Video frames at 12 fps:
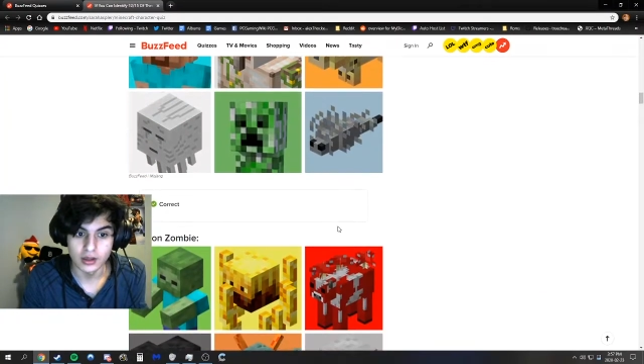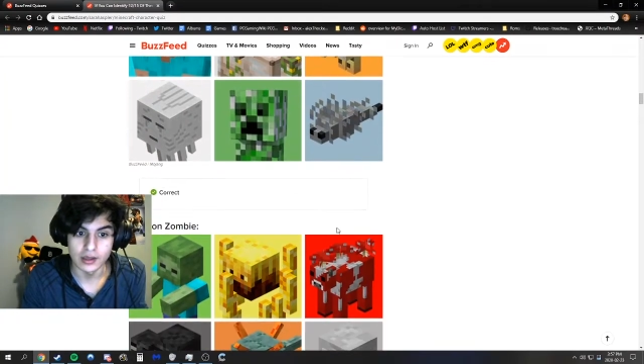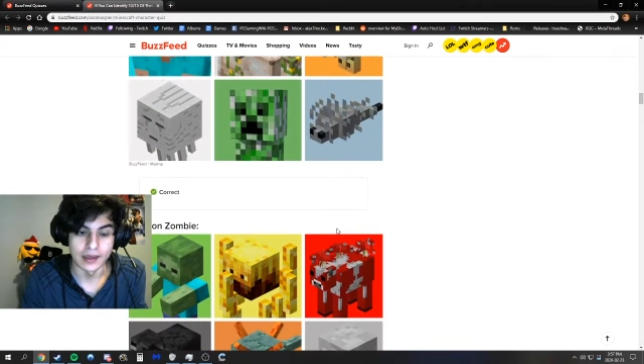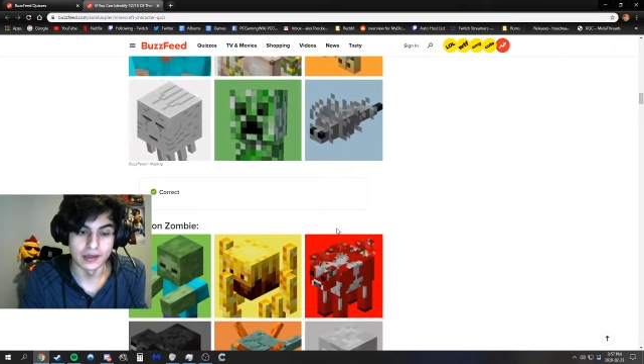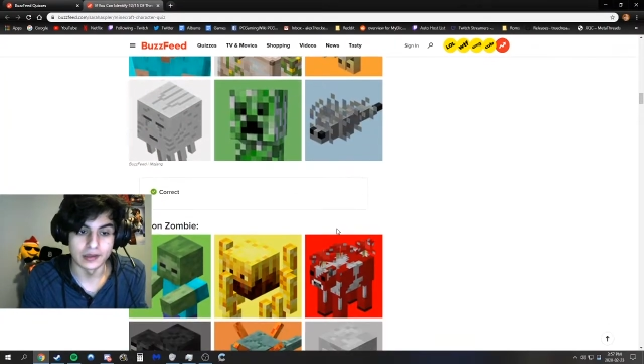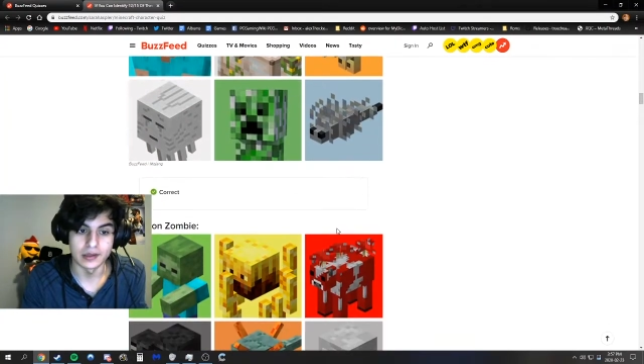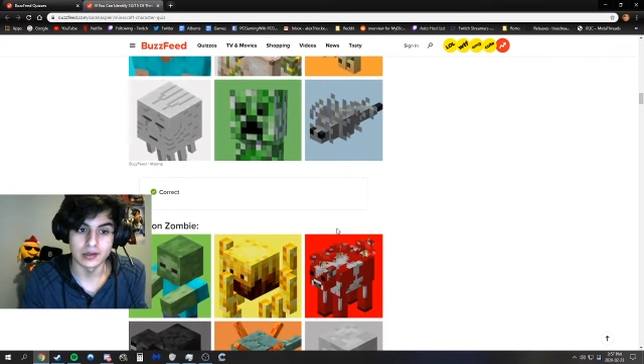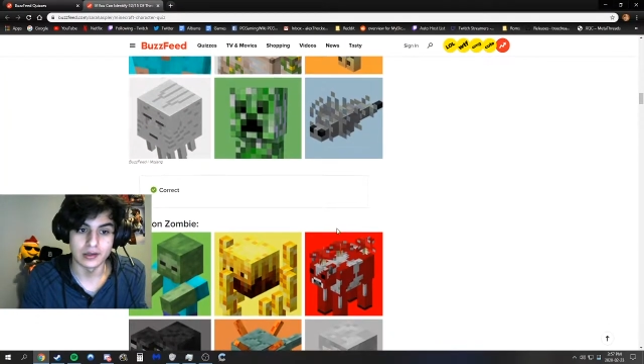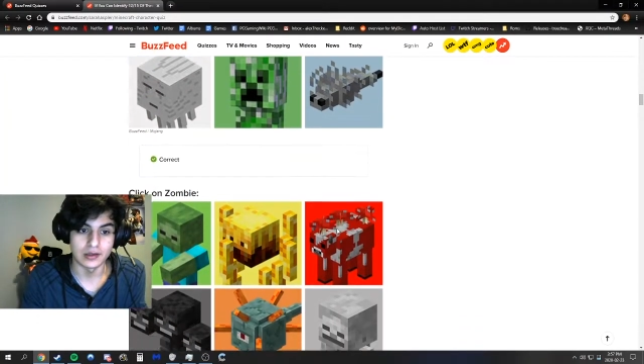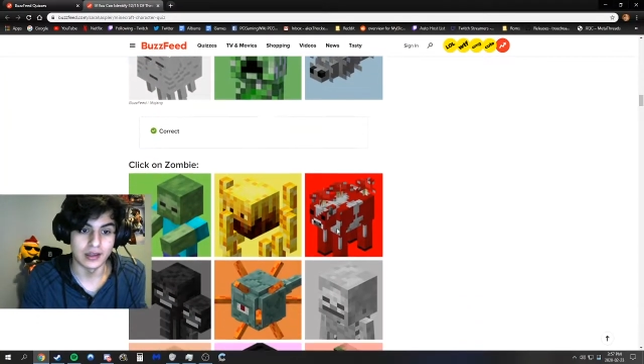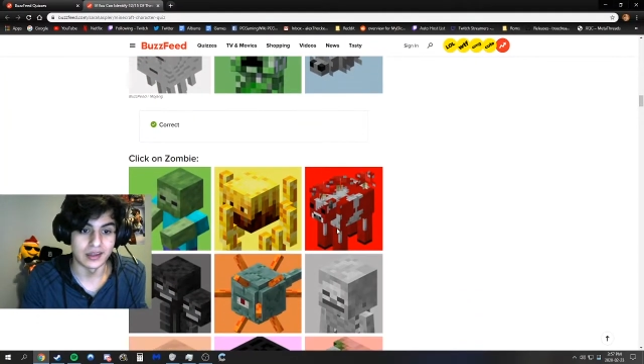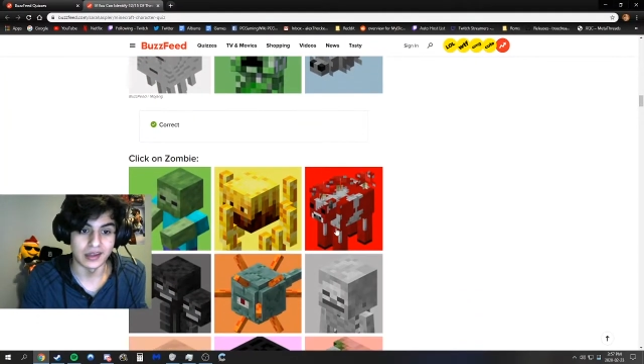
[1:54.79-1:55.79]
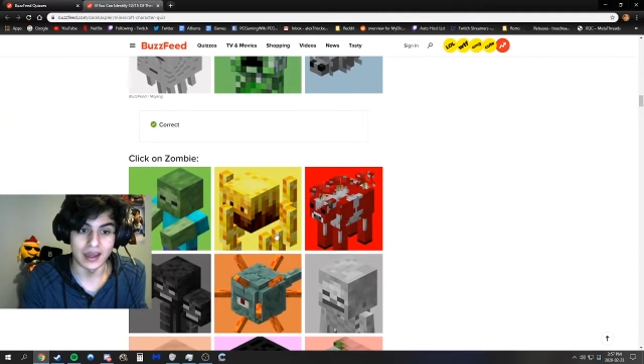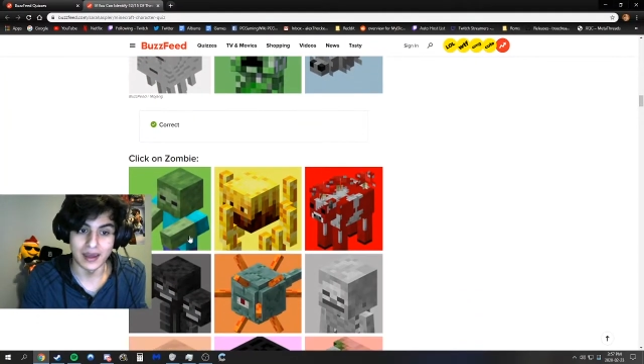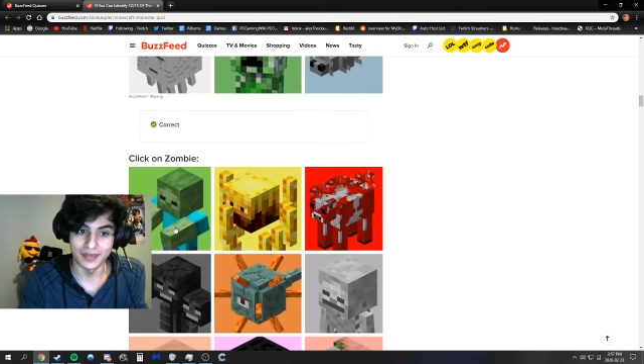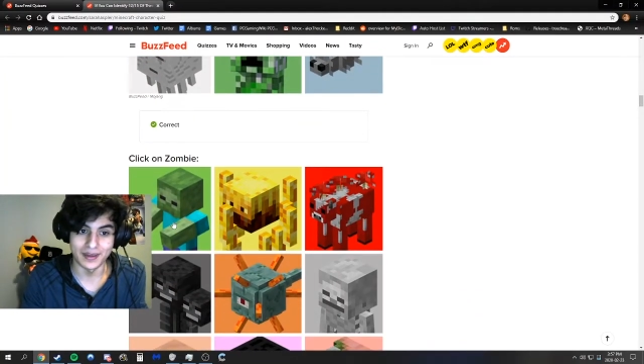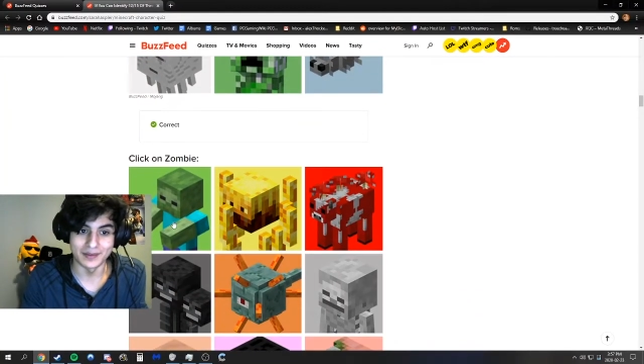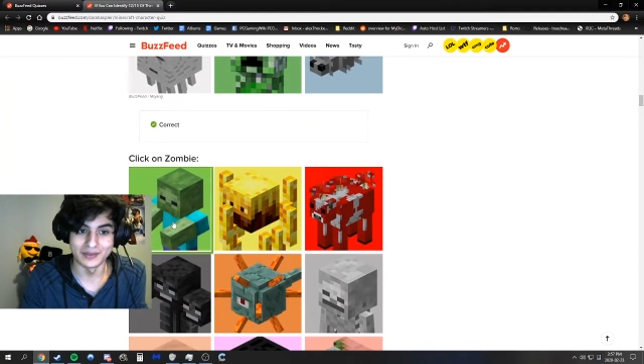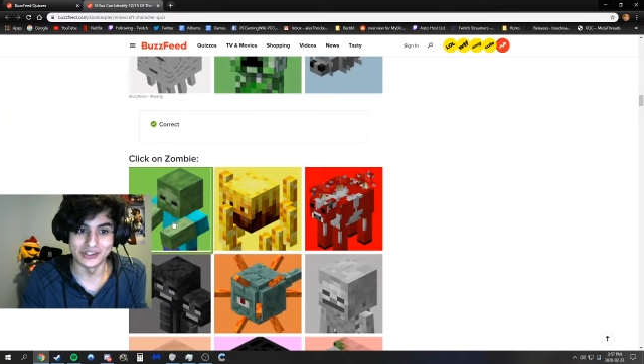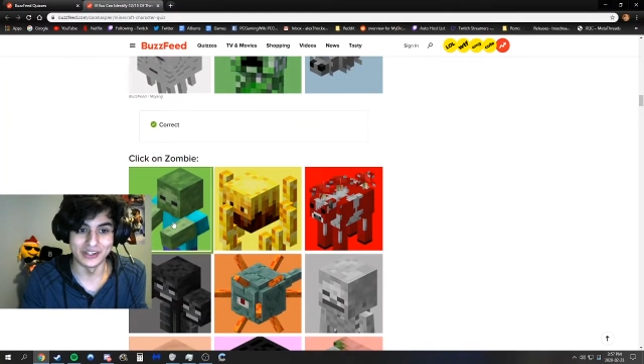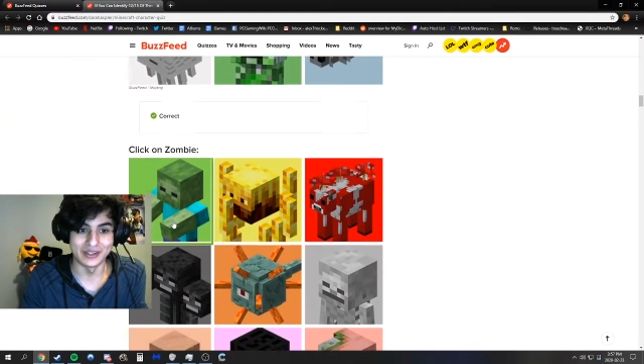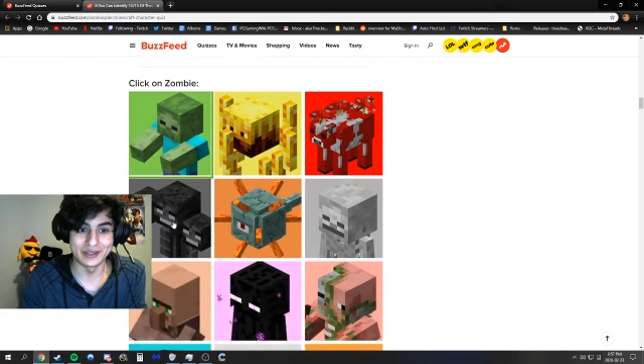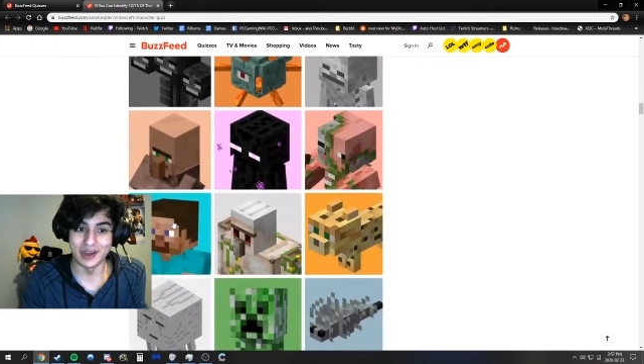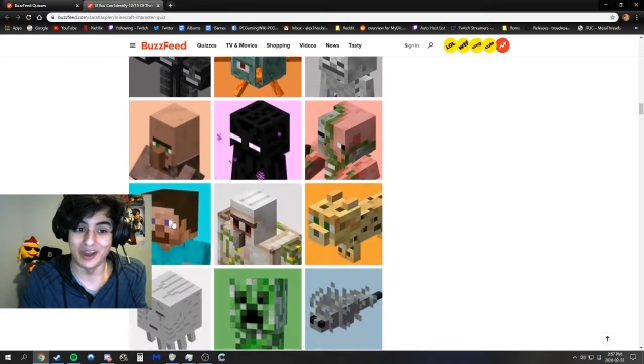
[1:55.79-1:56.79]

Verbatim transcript: Guys, guys, I think I'm a genius